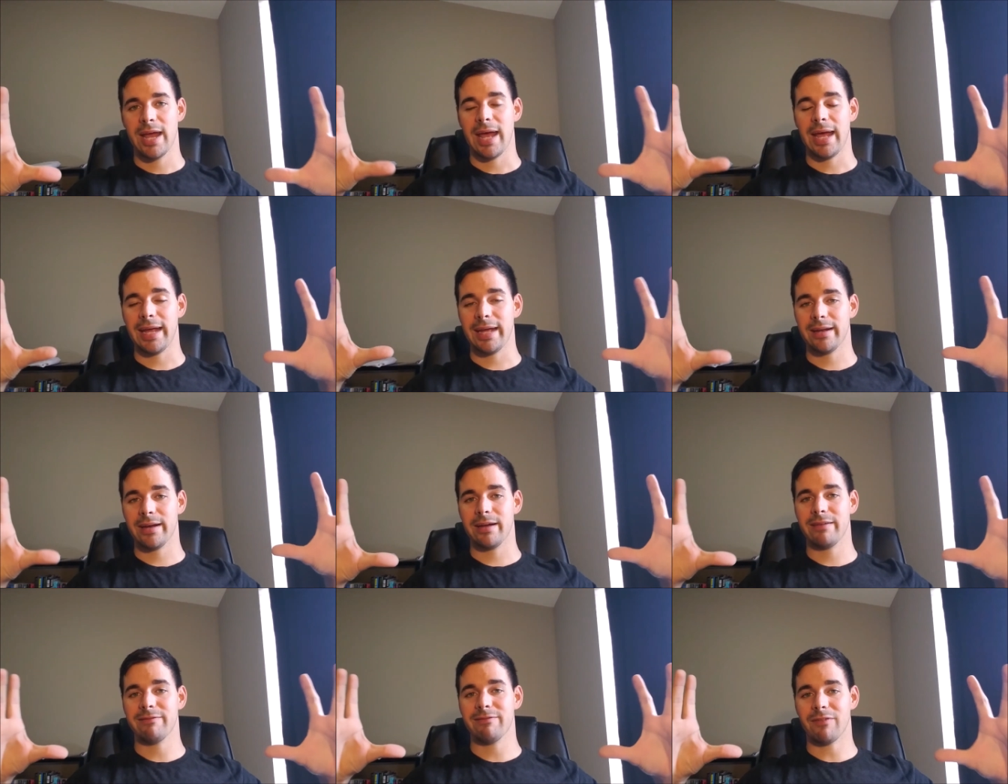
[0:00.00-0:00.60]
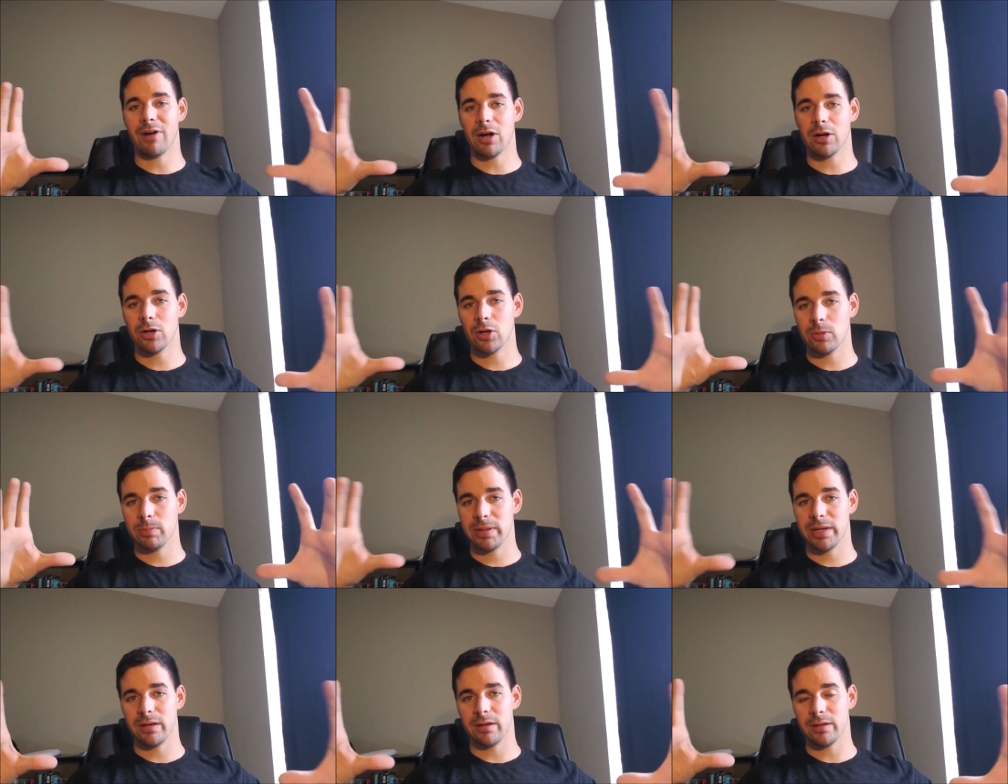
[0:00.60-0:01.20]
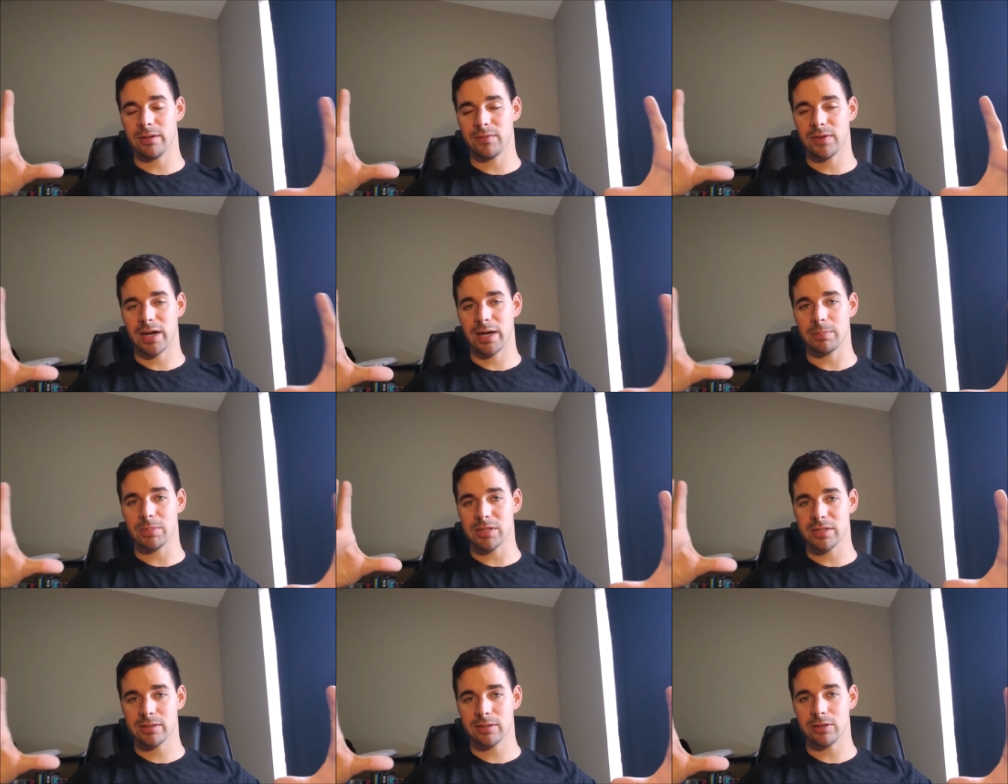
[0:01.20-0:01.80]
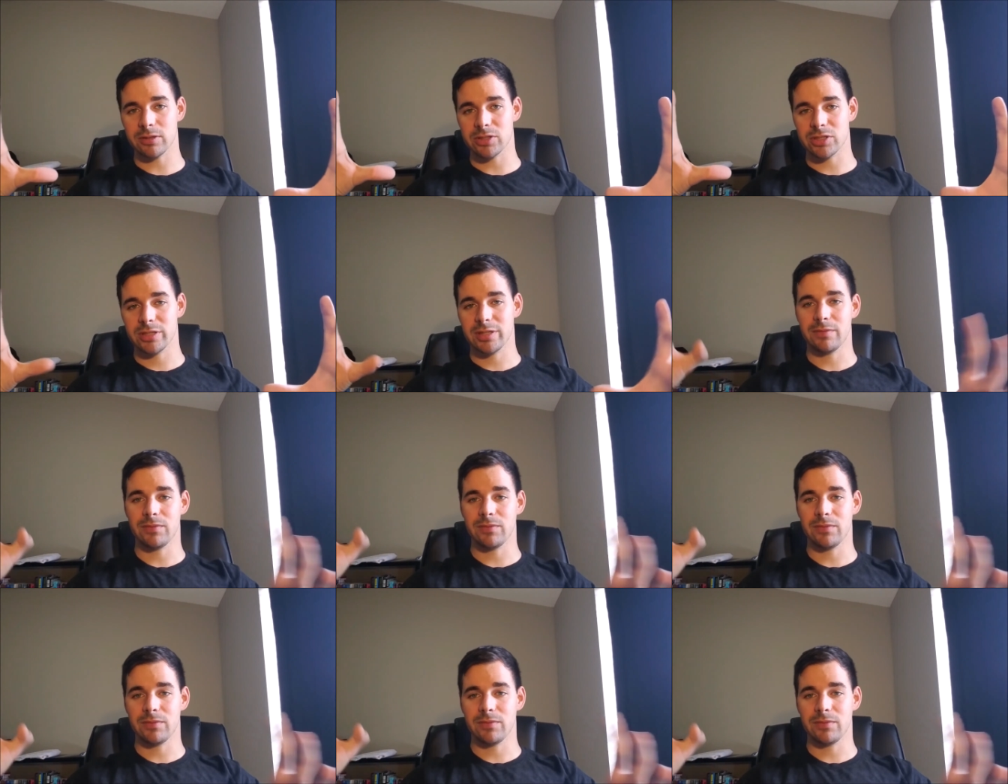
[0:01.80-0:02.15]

and a longer period of time to search.